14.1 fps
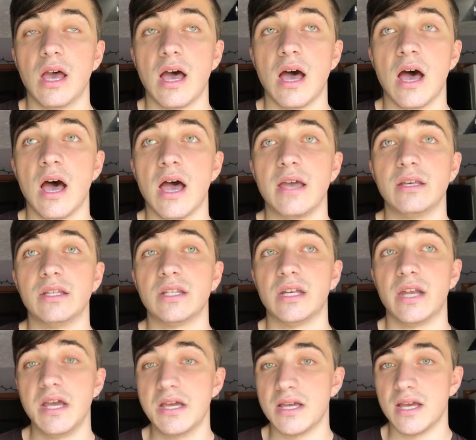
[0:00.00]
I said,
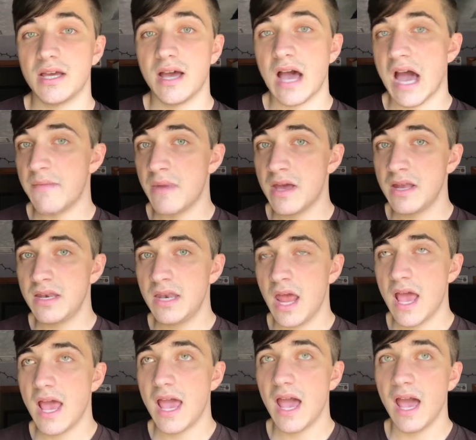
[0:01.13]
hey, I'm in.
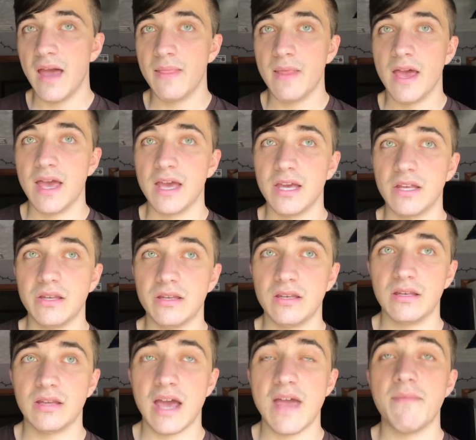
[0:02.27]
And then
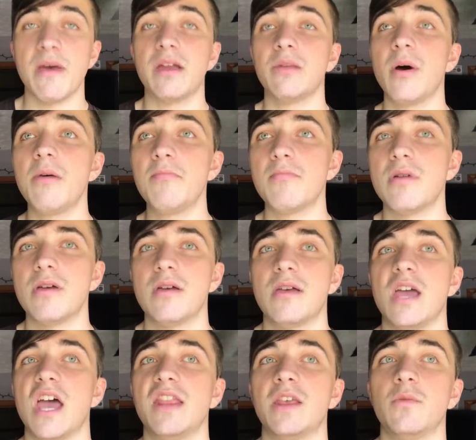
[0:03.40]
I met him up,
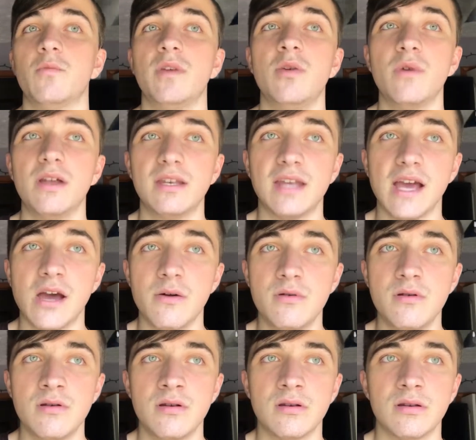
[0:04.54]
and then we went
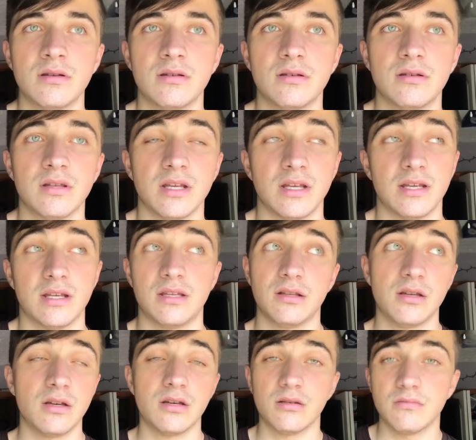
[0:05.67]
down, like, into
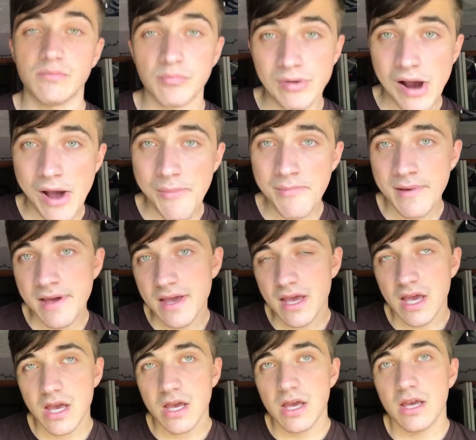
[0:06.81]
the prom,
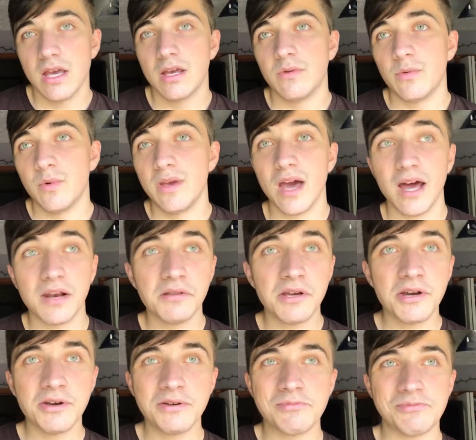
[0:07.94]
and we got in
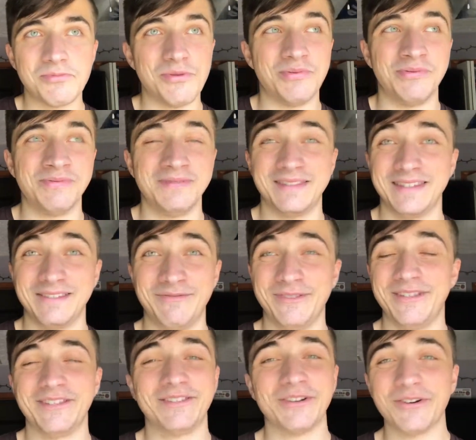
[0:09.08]
there, and we
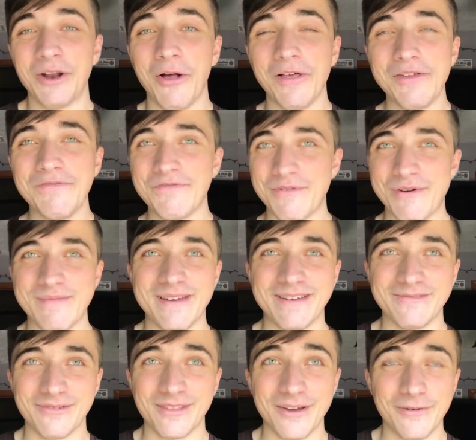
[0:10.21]
just took it all in for a bit,
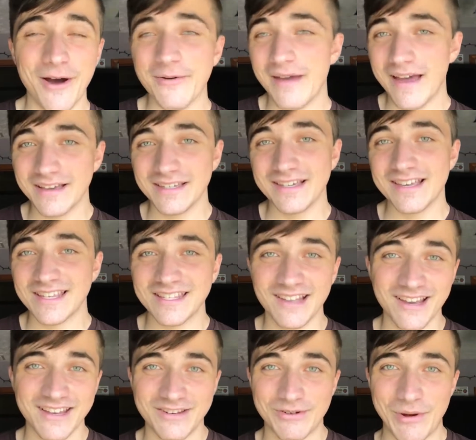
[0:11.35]
and we're like, wow, we actually just
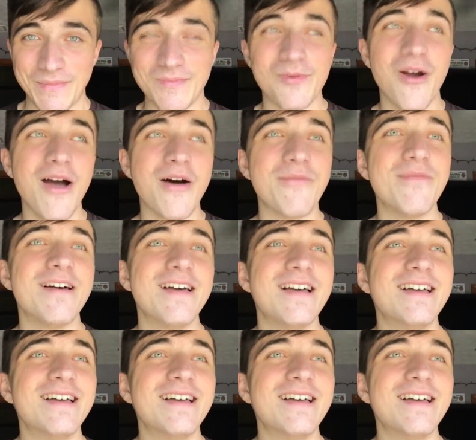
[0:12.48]
snuck into a prom.